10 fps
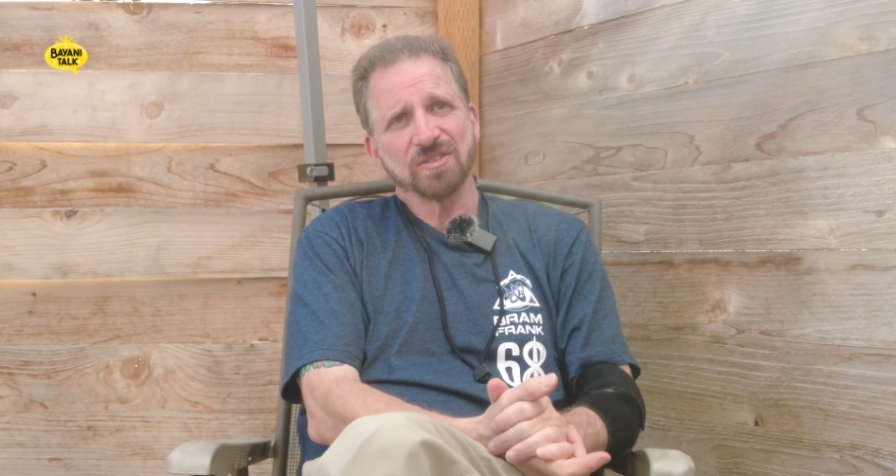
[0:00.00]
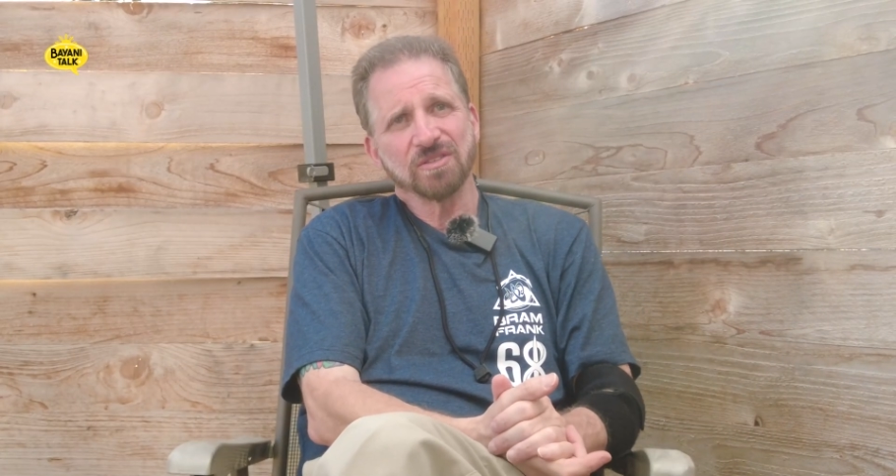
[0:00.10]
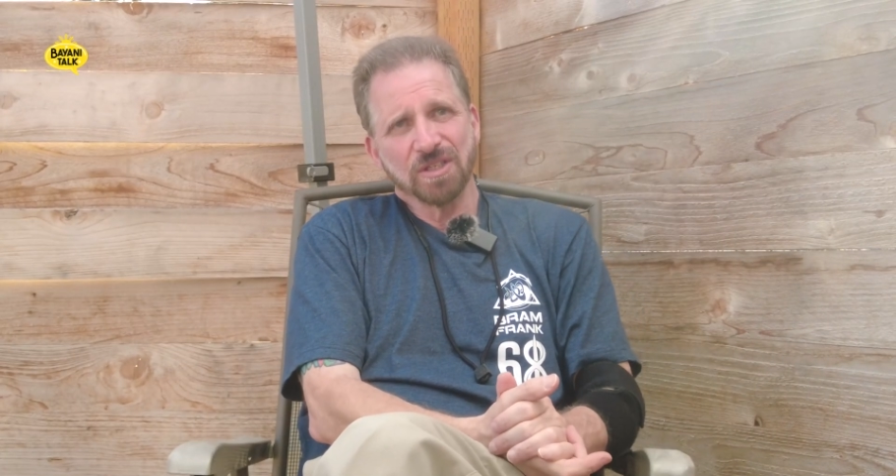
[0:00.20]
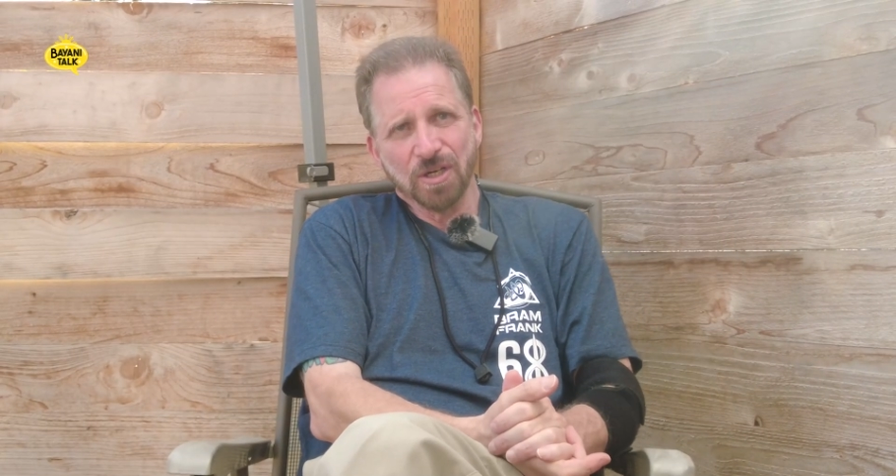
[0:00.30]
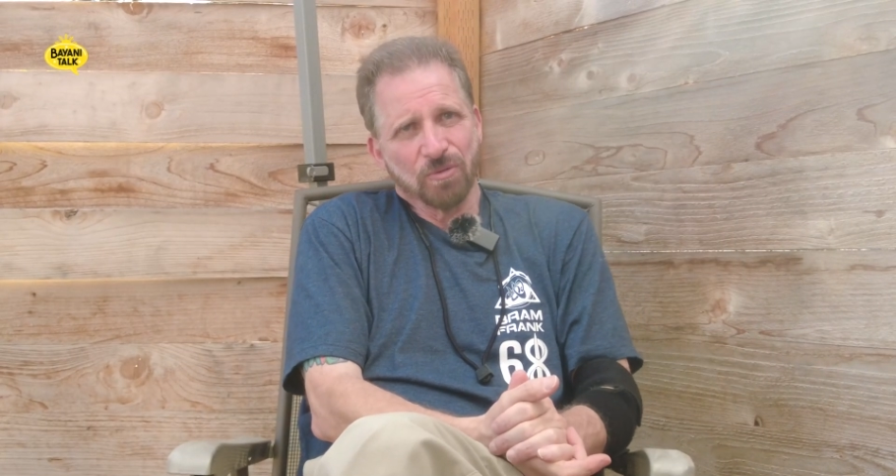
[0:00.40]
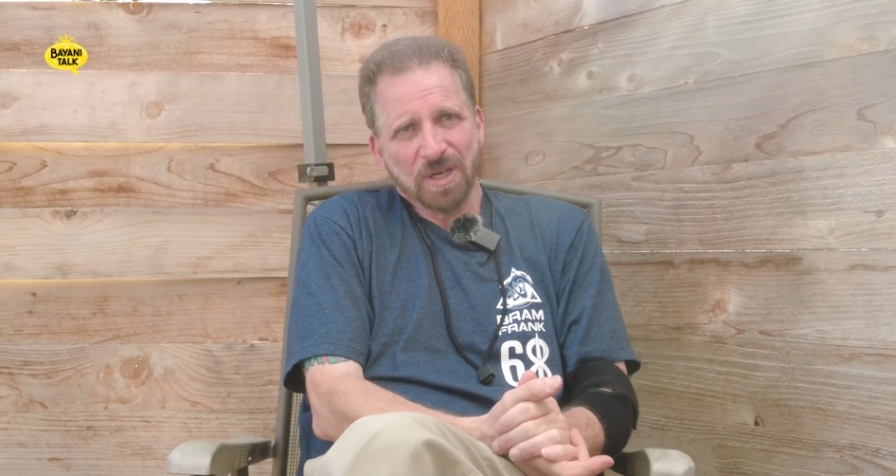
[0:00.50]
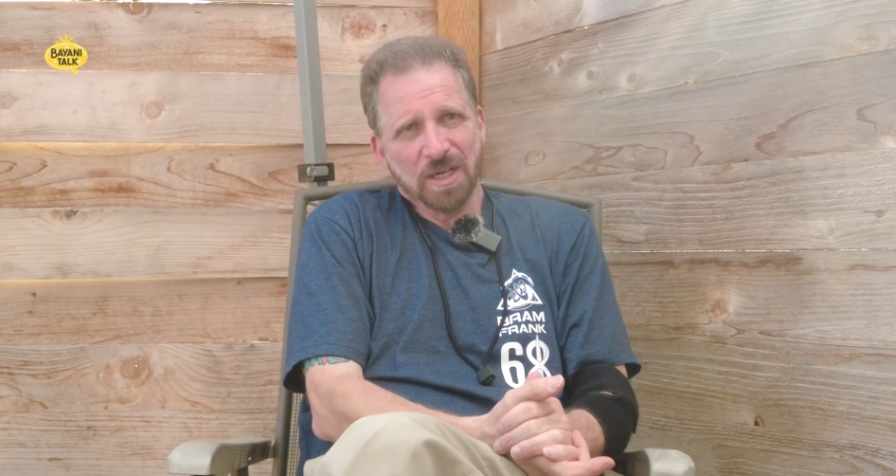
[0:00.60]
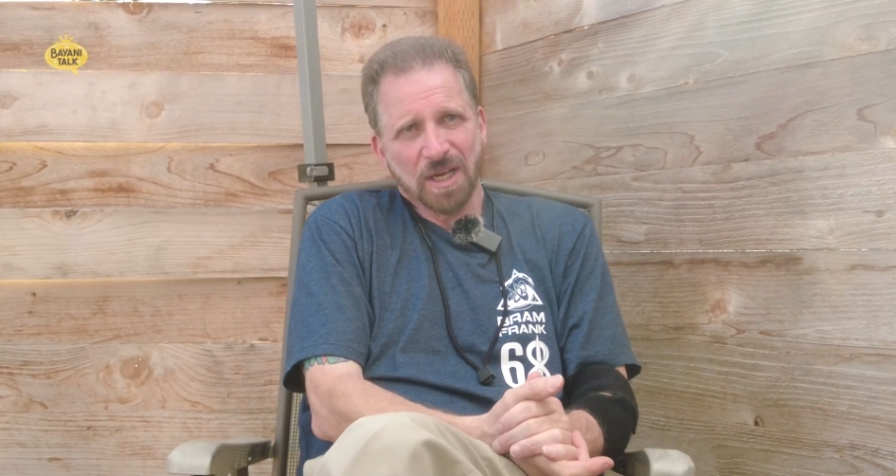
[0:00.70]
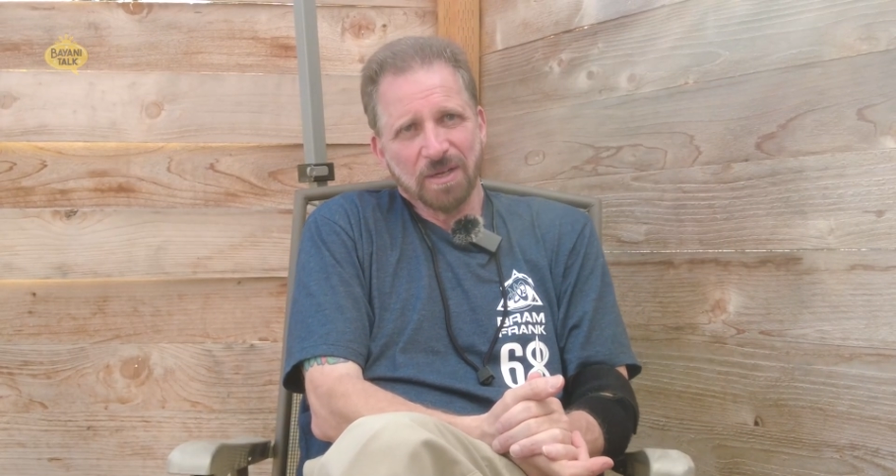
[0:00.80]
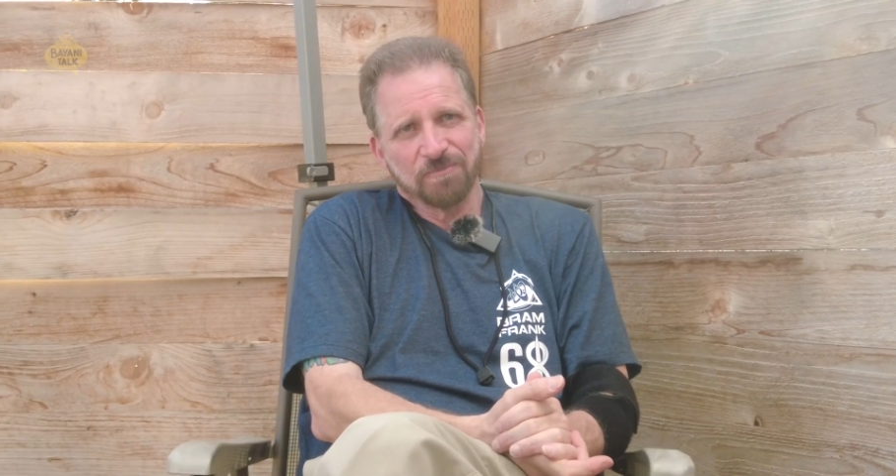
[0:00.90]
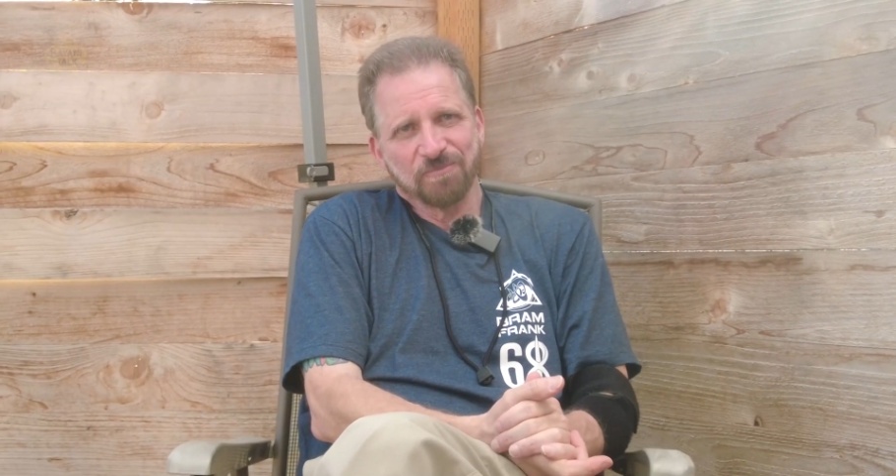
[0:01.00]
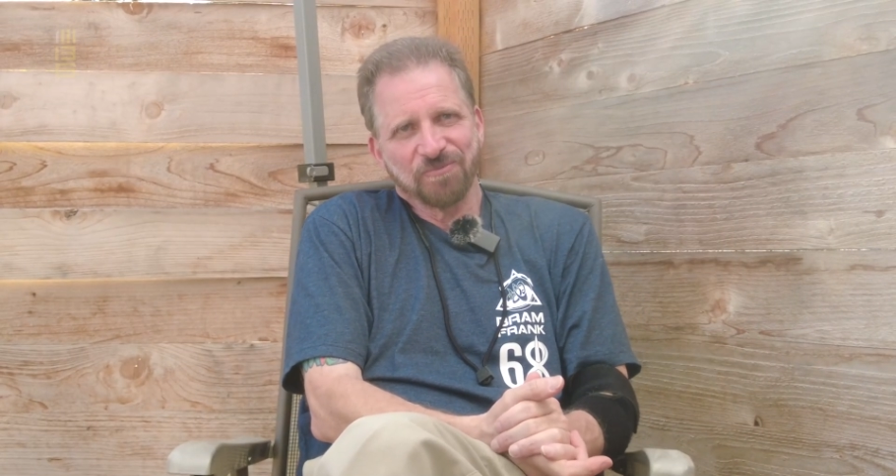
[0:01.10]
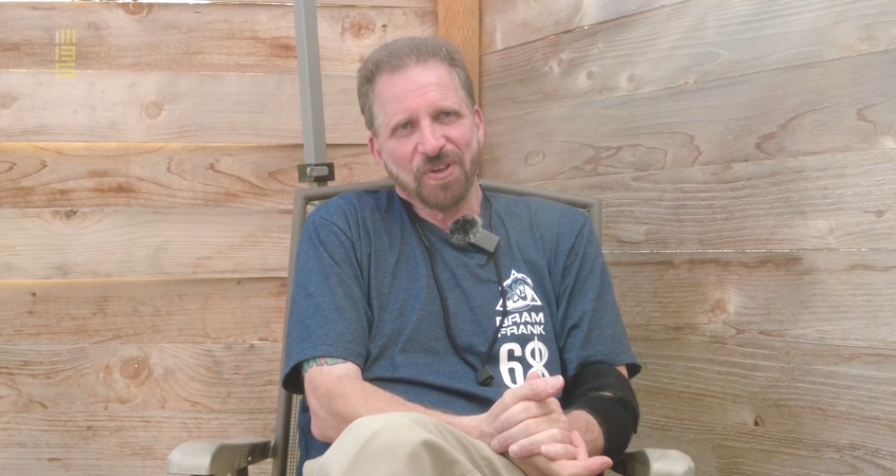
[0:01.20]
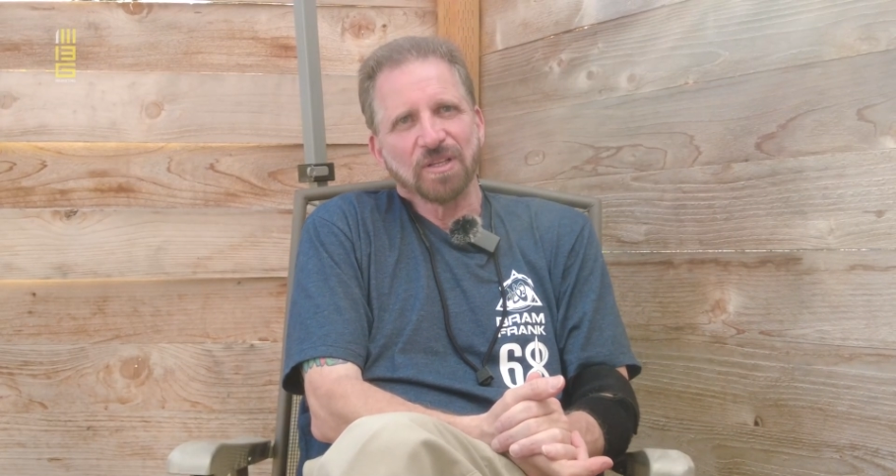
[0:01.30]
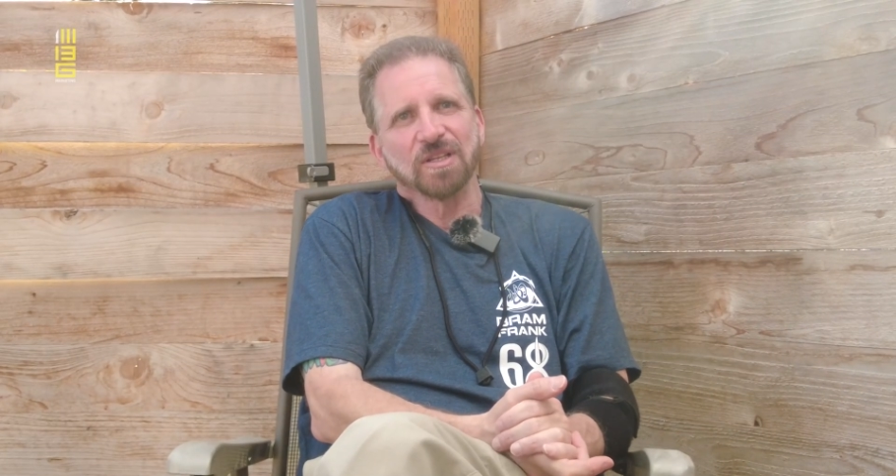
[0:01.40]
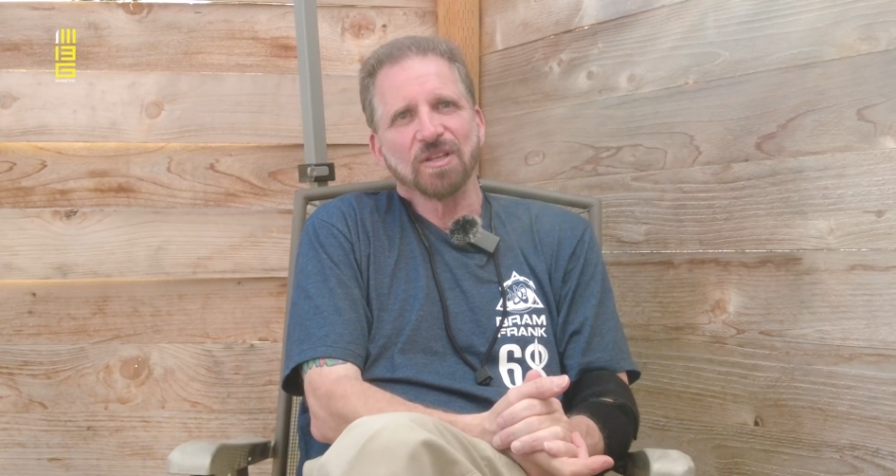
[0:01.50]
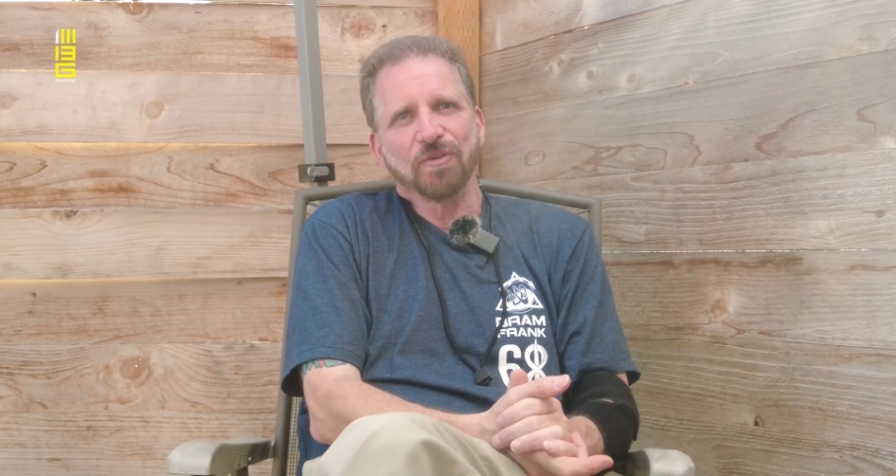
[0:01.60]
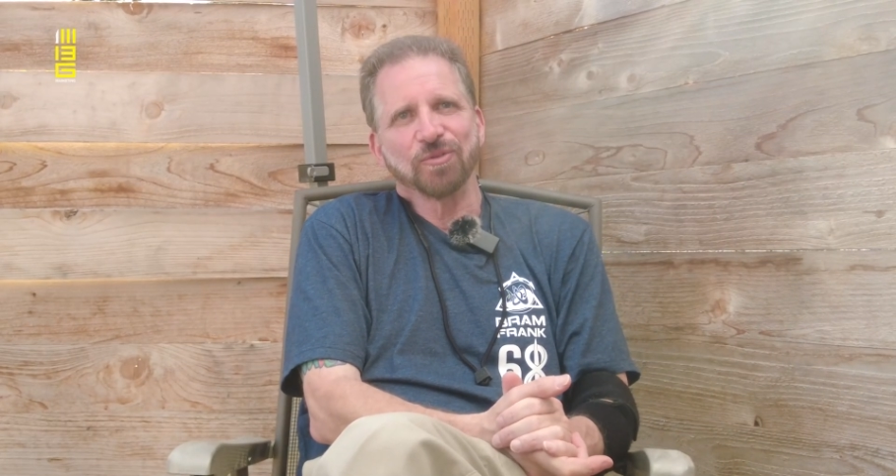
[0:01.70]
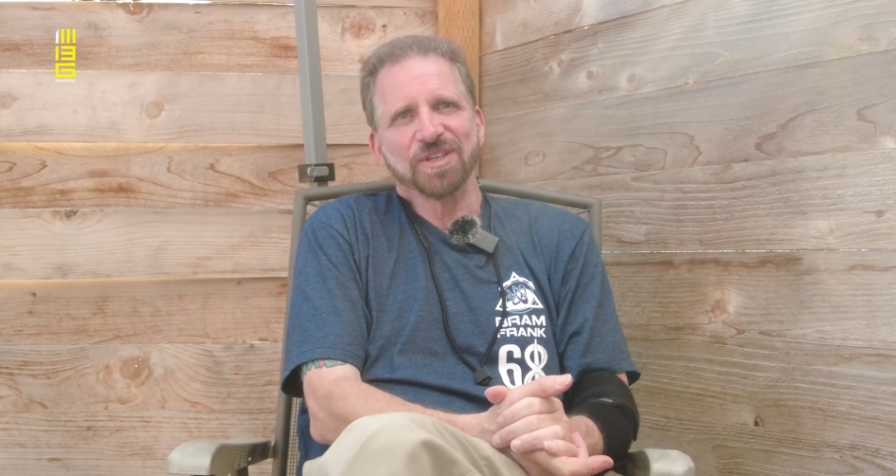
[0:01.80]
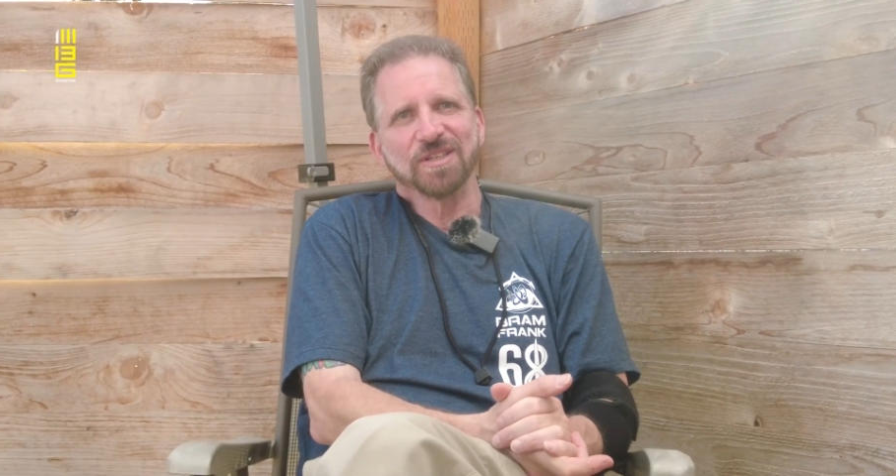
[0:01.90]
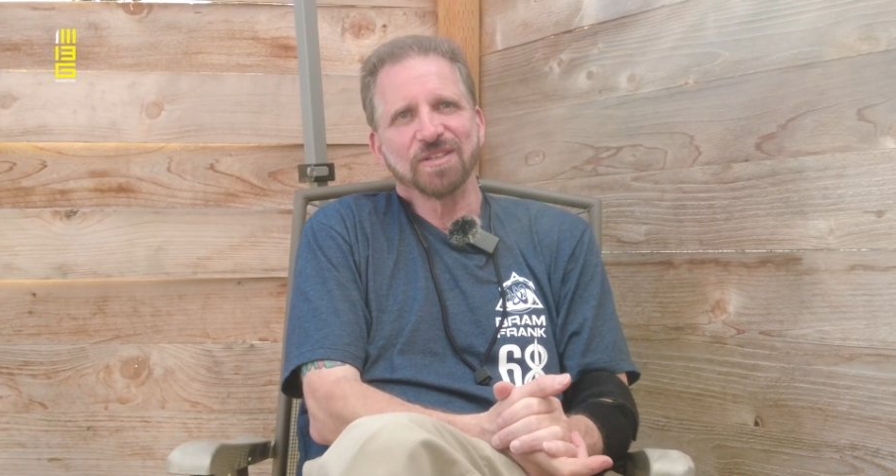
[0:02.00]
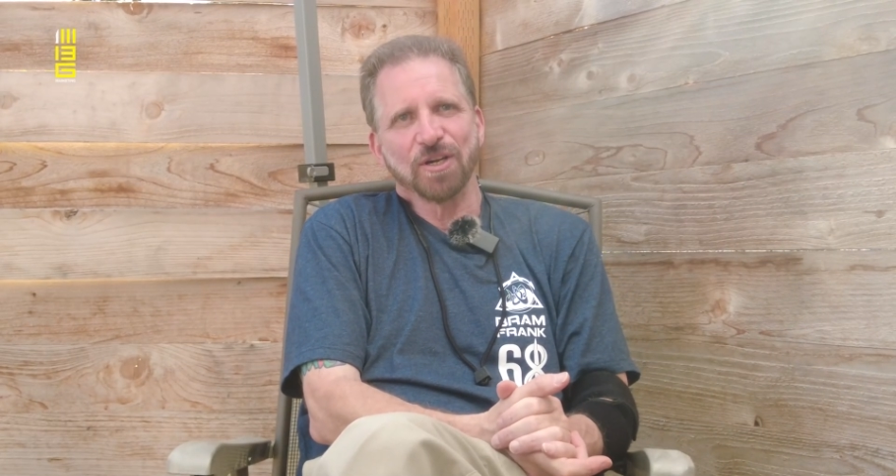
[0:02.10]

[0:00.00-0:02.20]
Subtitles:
I fell in love with it,